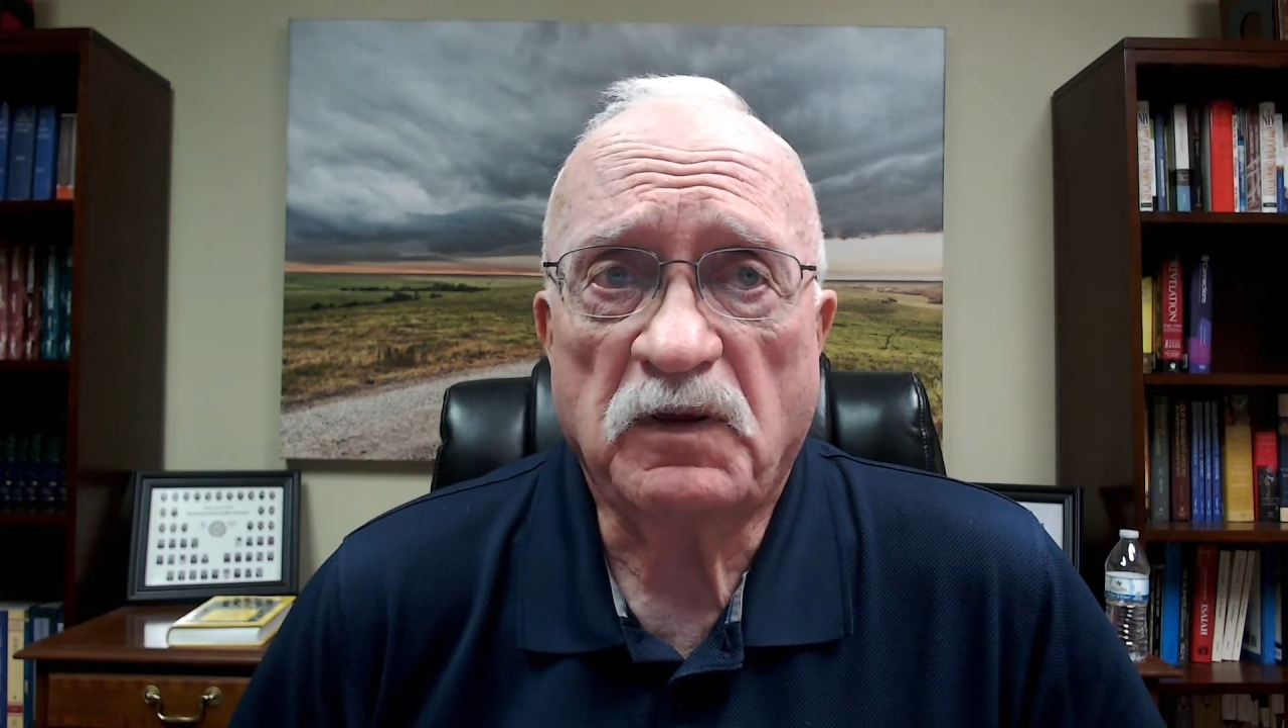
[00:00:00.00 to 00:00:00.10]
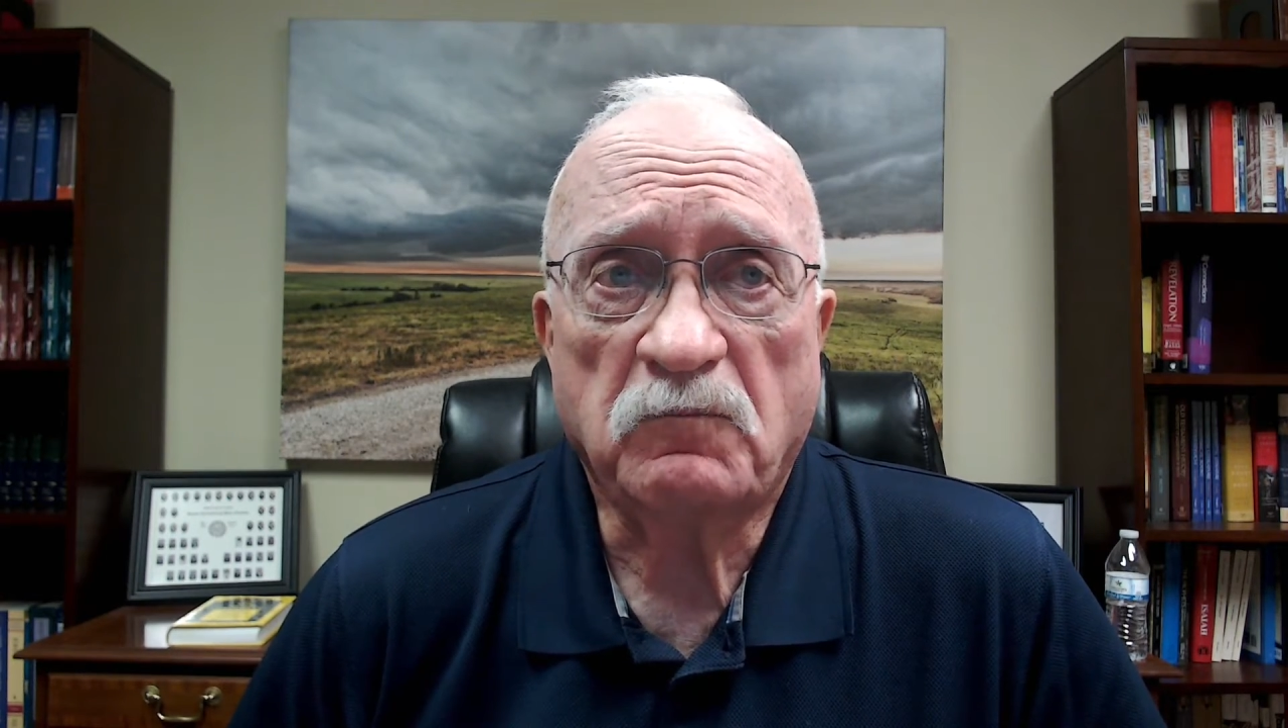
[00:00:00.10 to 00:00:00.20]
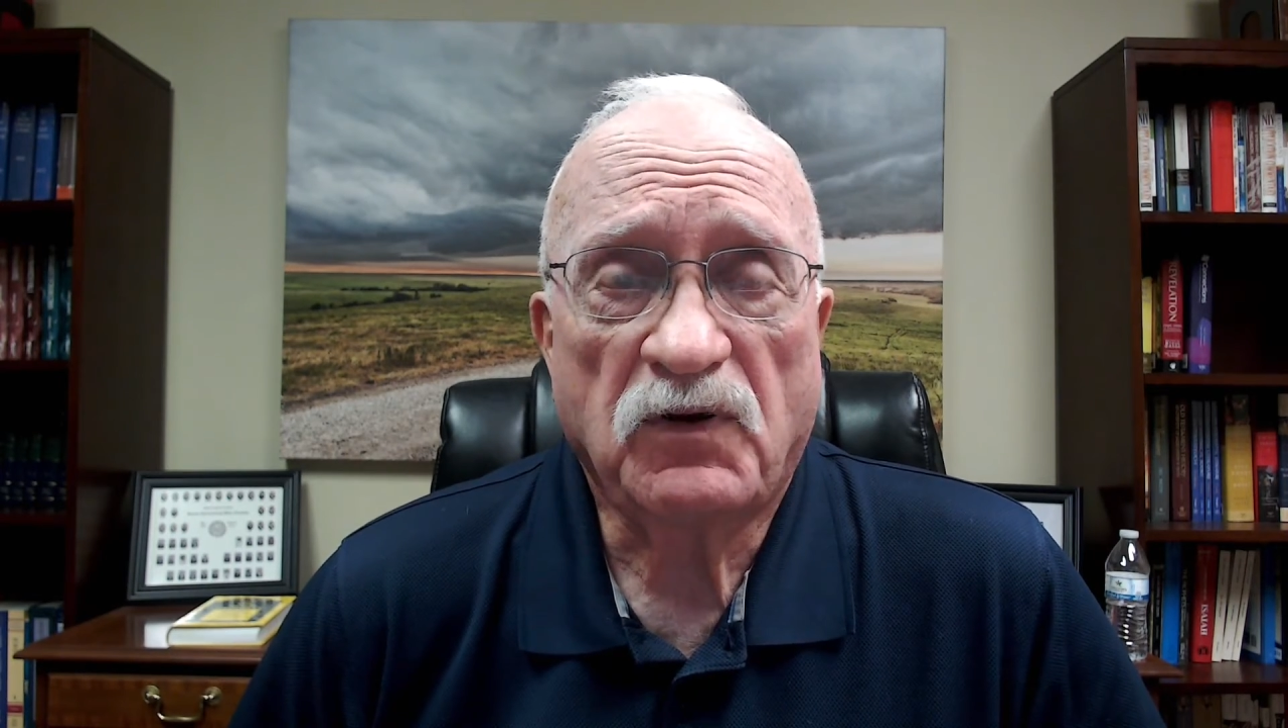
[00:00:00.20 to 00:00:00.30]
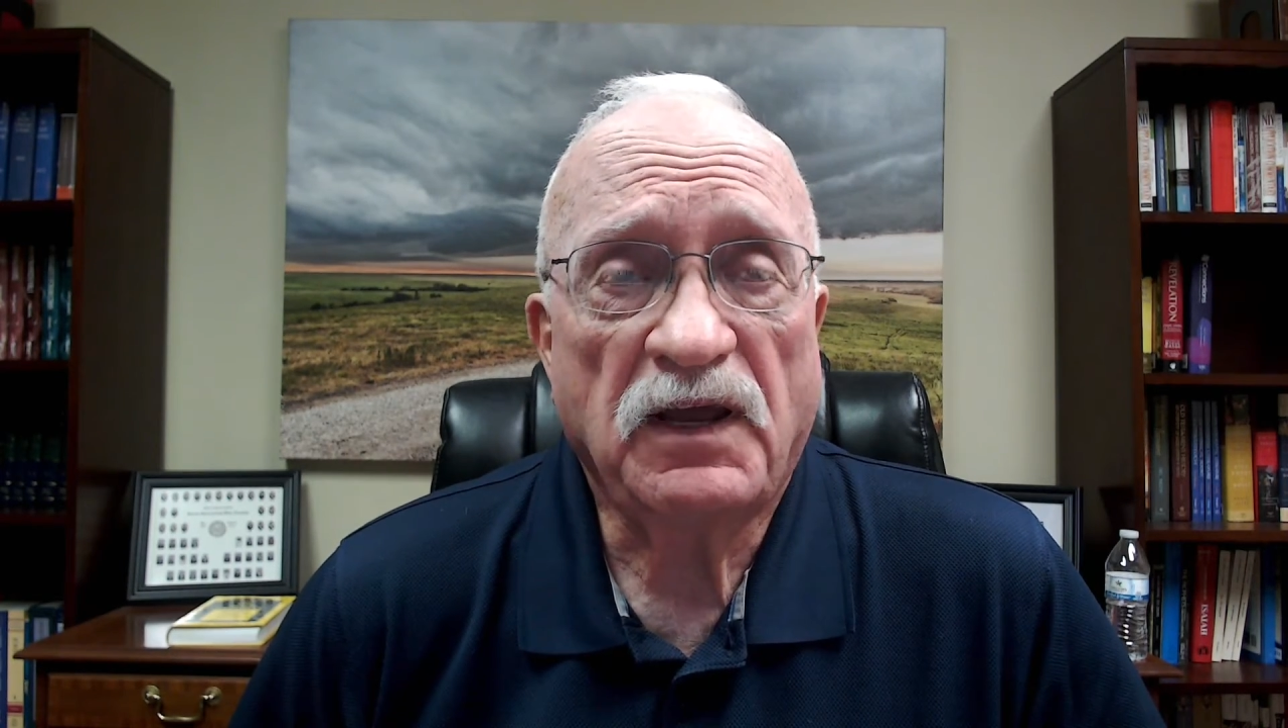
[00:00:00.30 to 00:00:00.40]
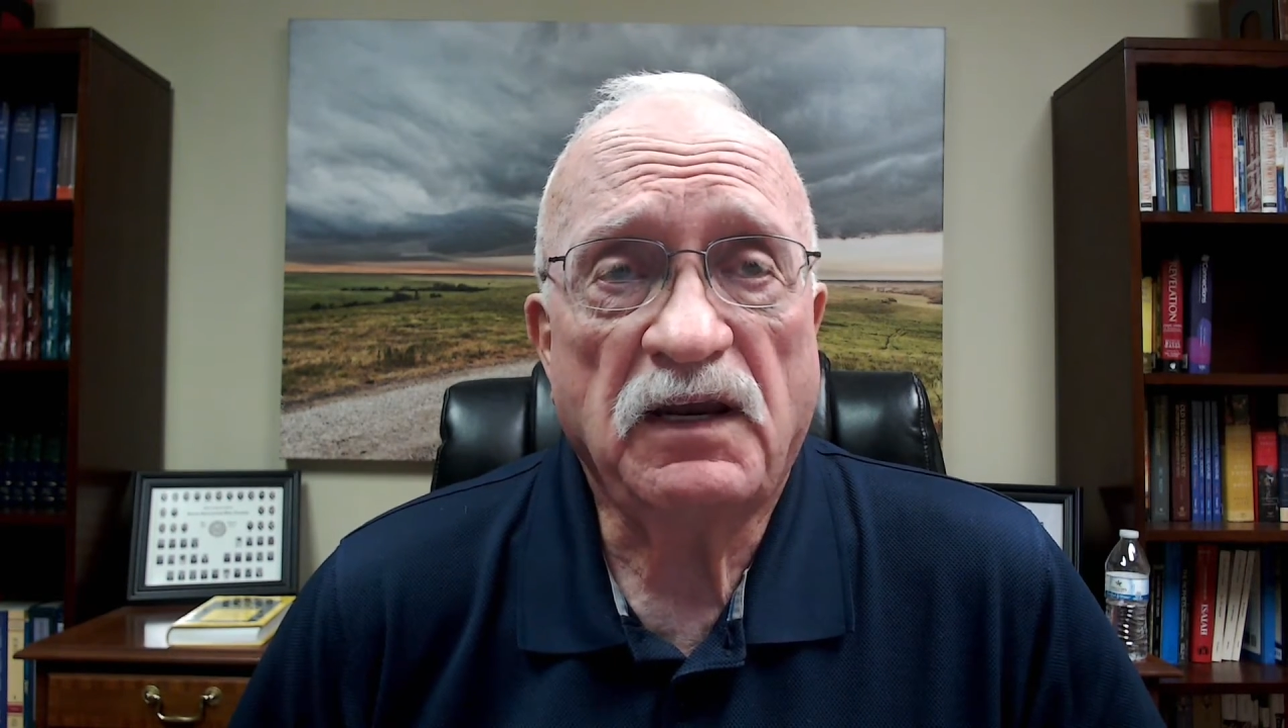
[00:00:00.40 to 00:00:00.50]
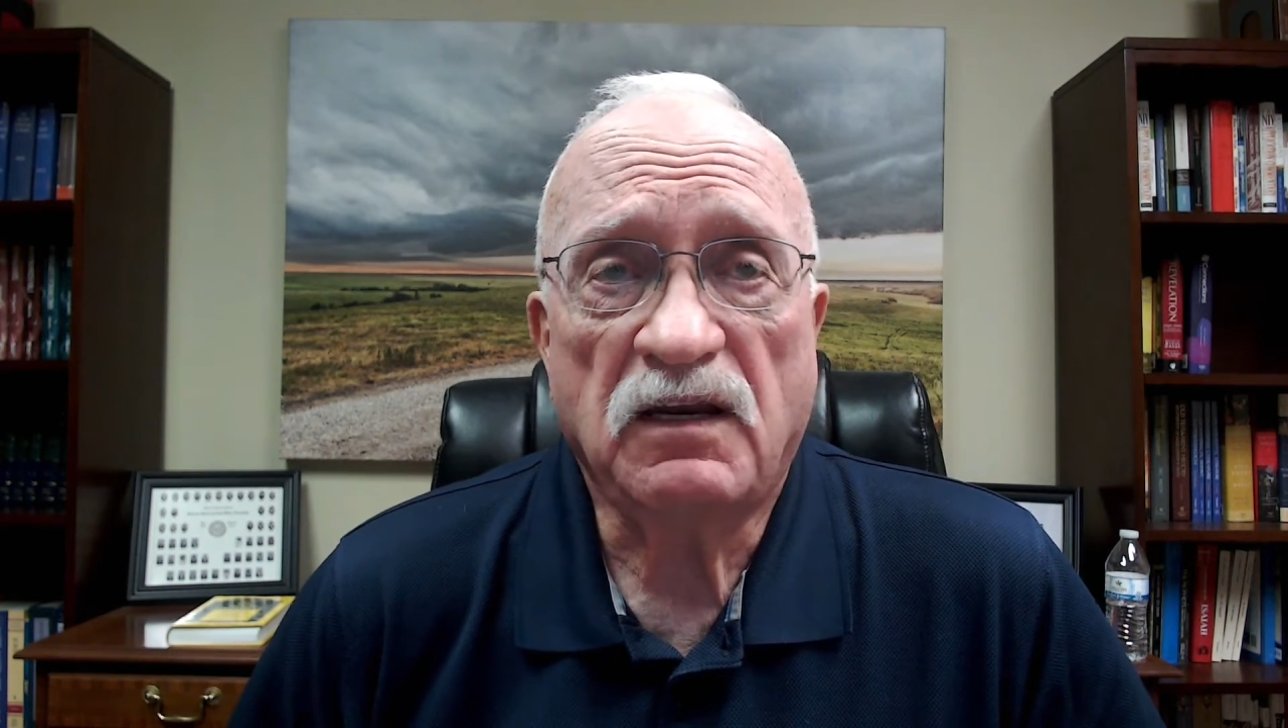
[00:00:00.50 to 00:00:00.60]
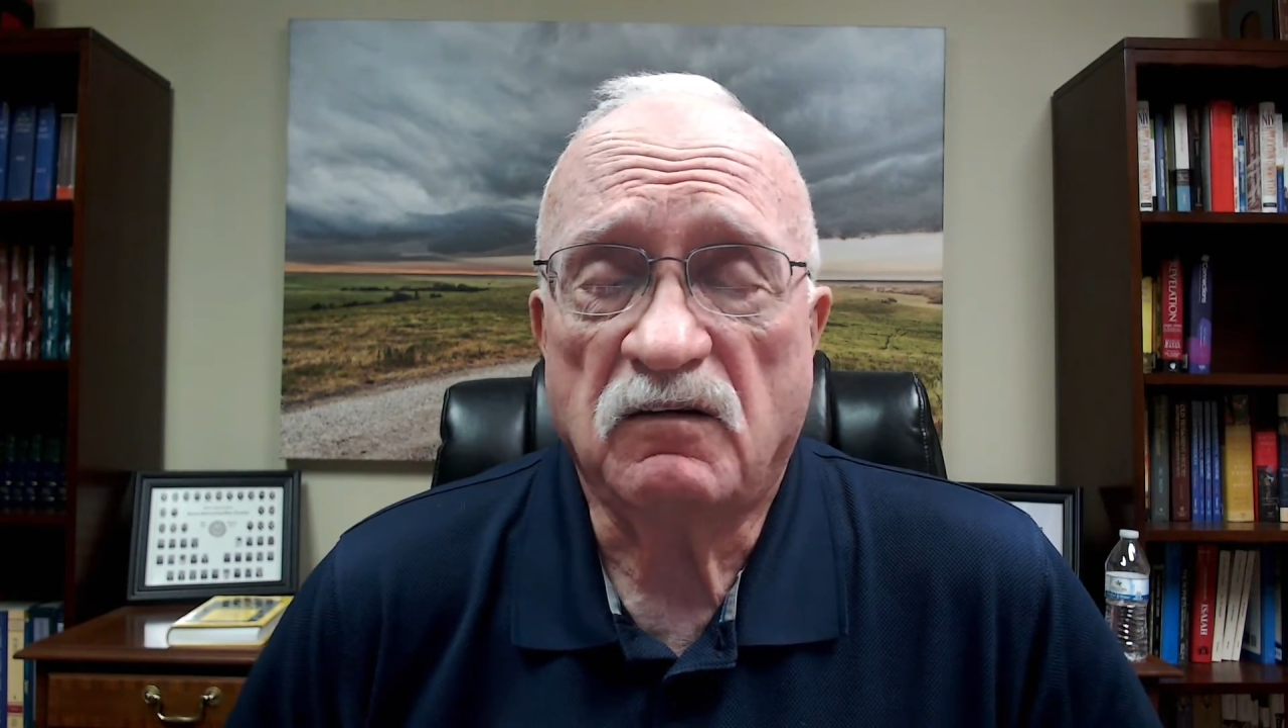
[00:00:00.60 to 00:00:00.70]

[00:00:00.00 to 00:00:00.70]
being played